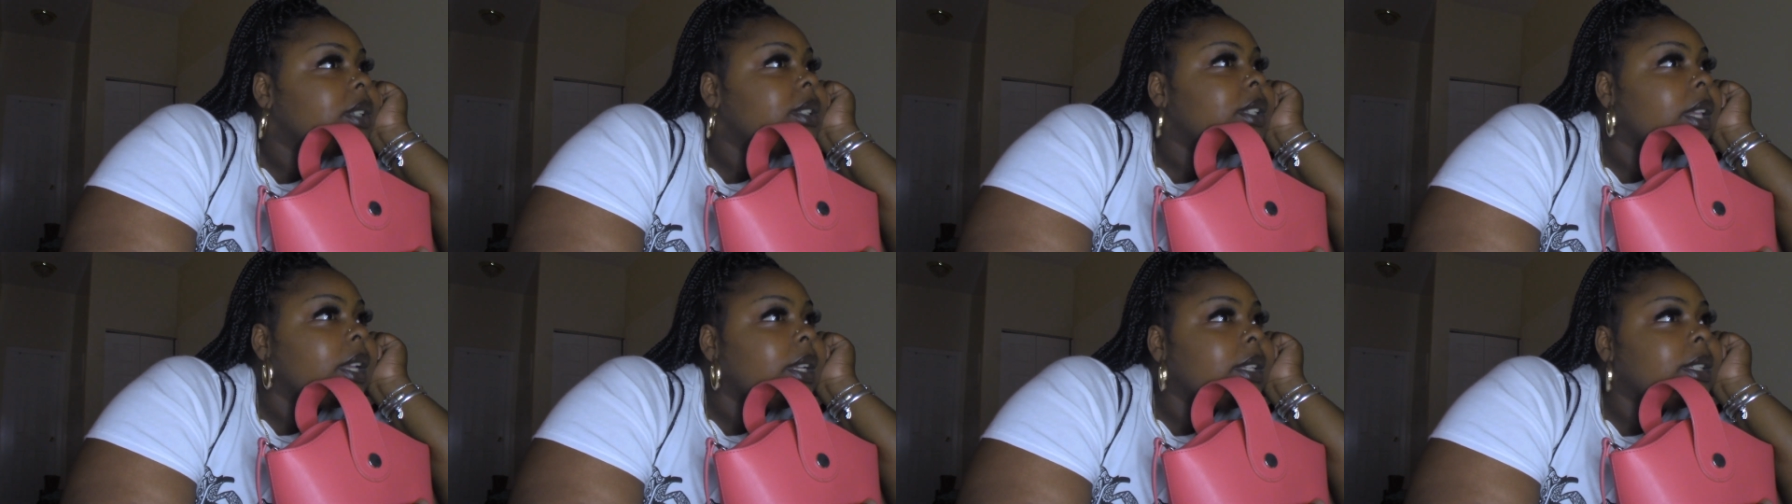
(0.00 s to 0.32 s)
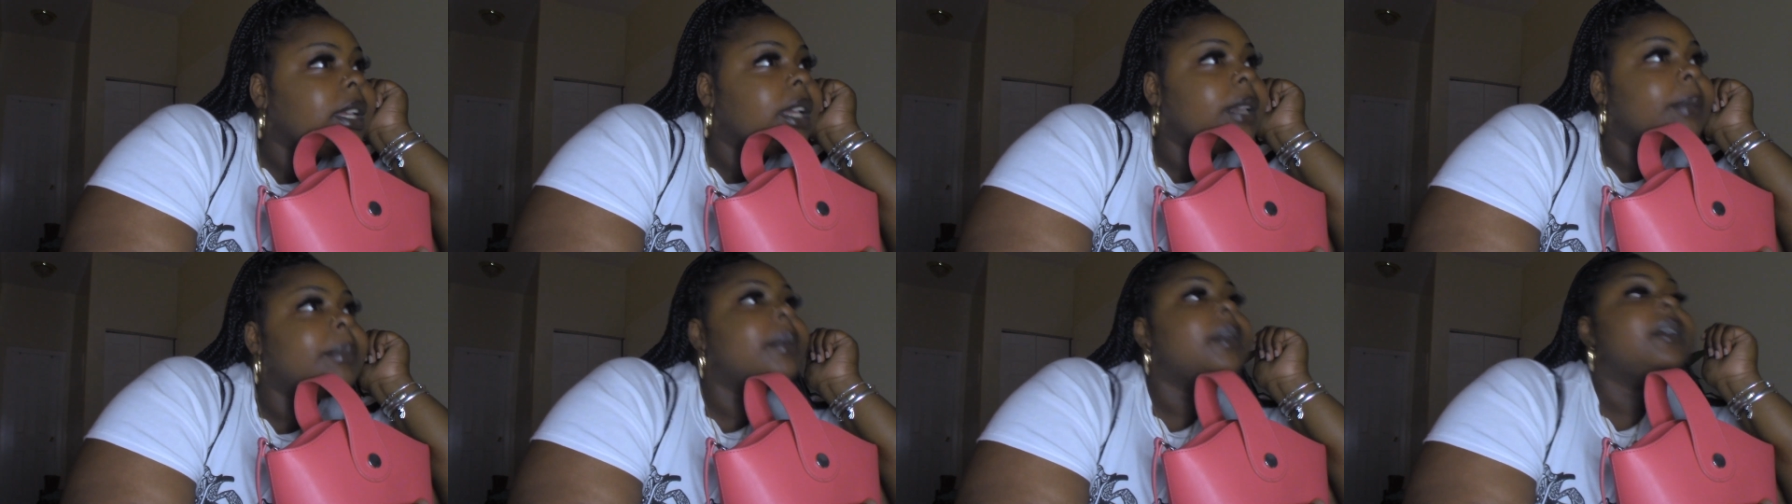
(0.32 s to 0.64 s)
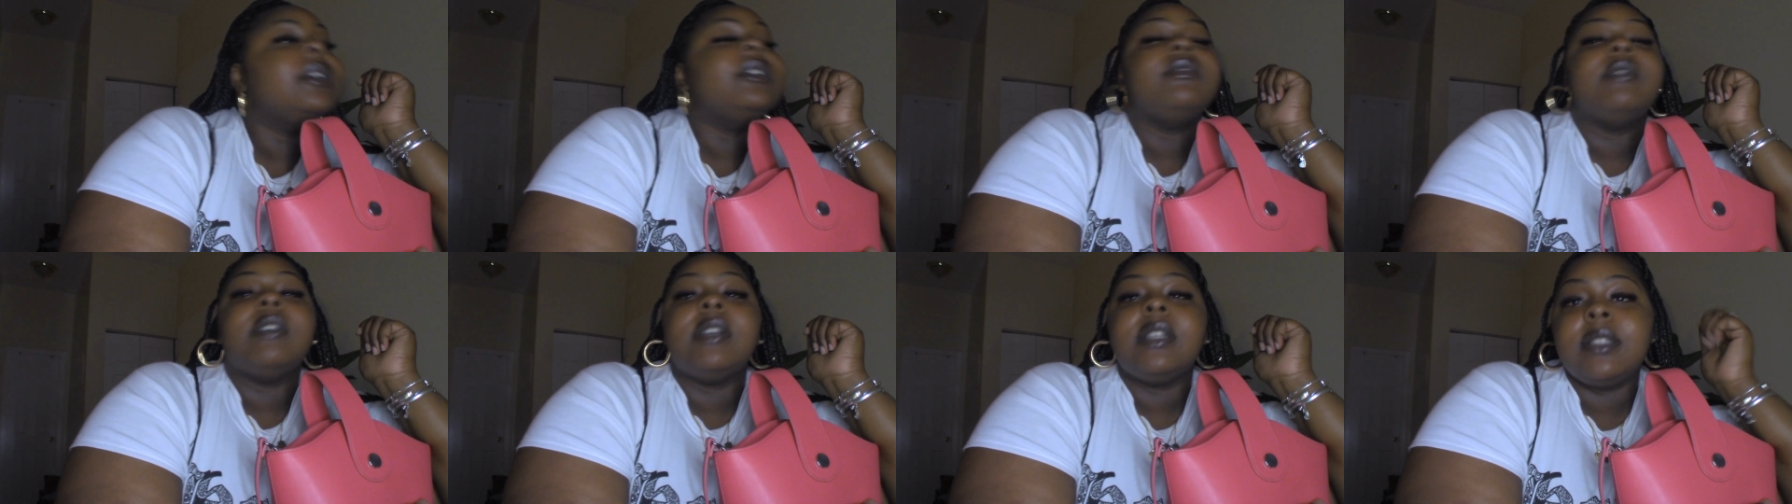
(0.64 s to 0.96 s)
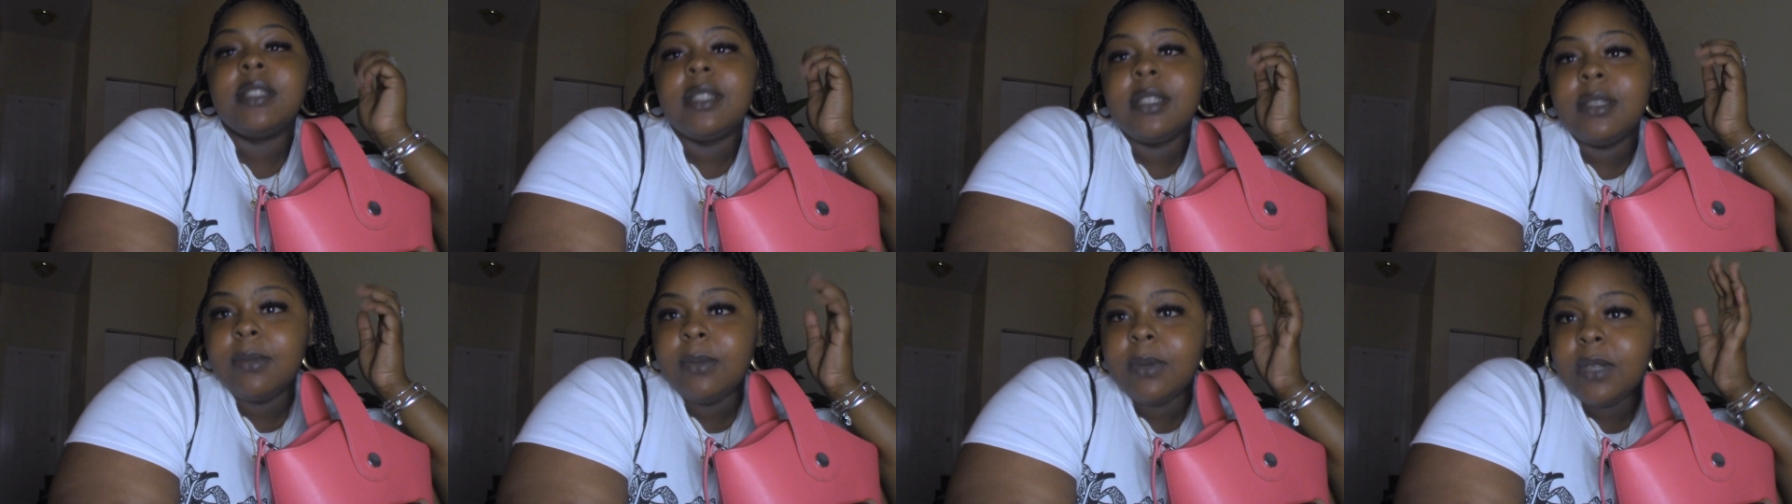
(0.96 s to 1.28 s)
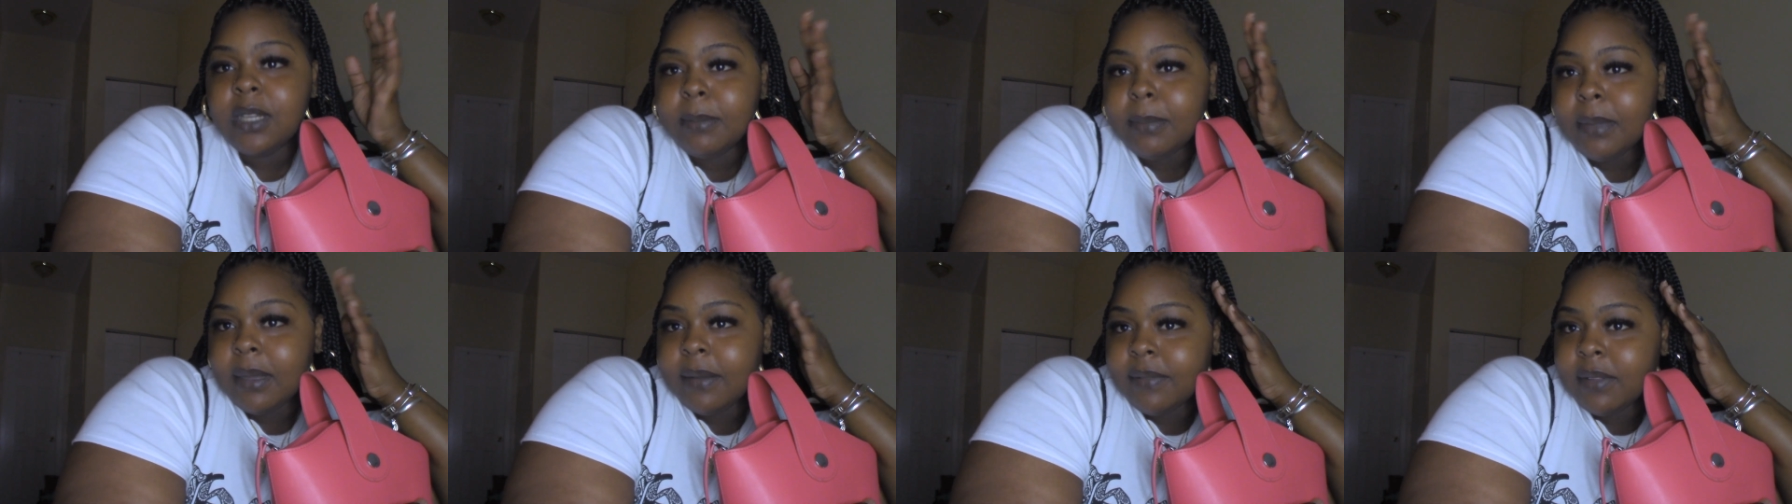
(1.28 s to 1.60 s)
second time being dressed in
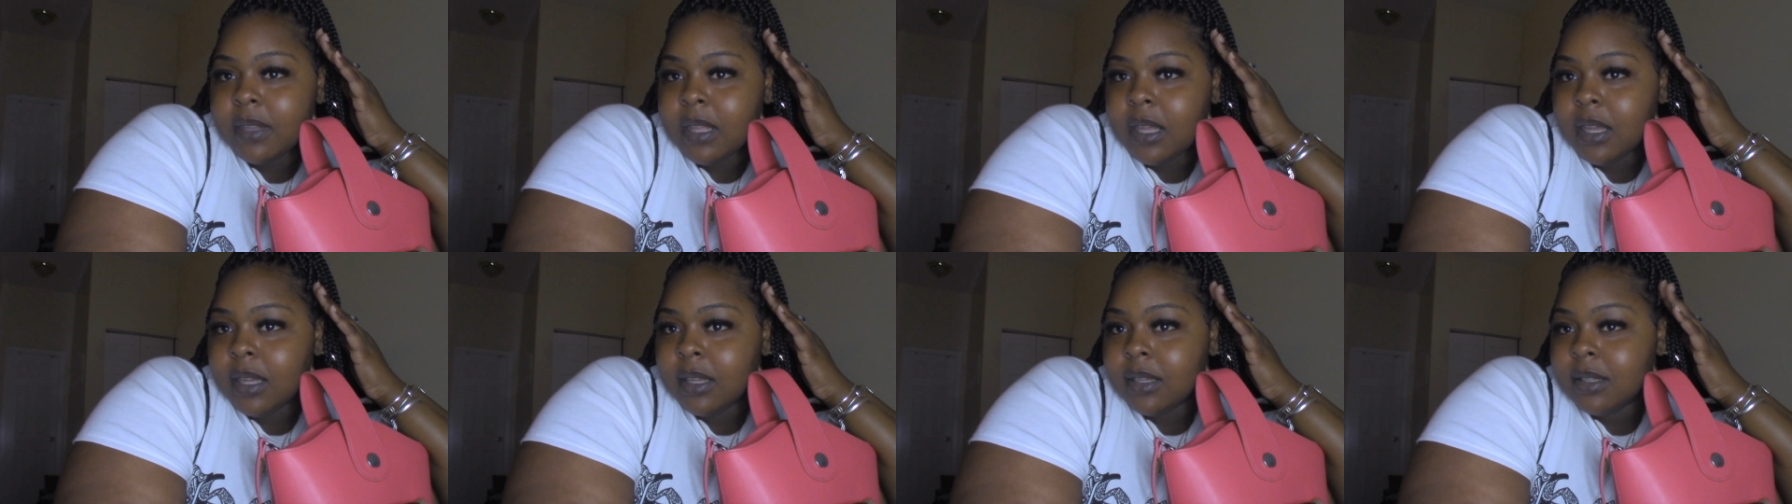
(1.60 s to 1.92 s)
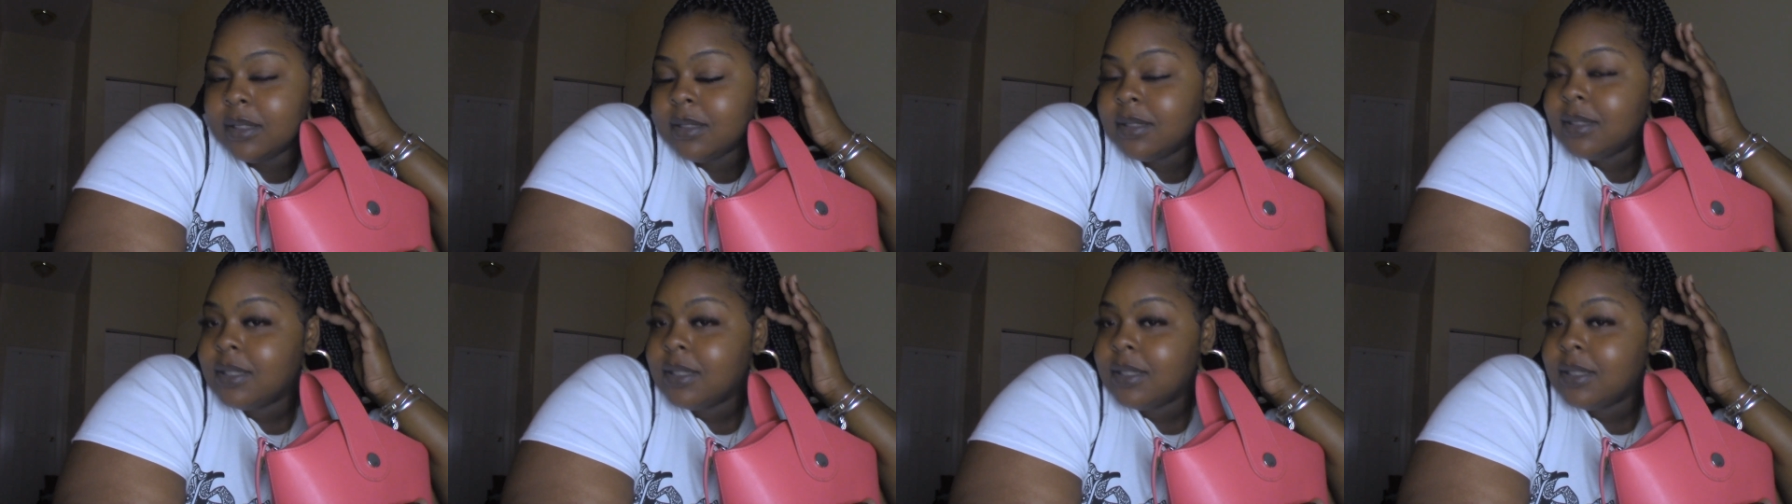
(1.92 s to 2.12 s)
one of my vlogs.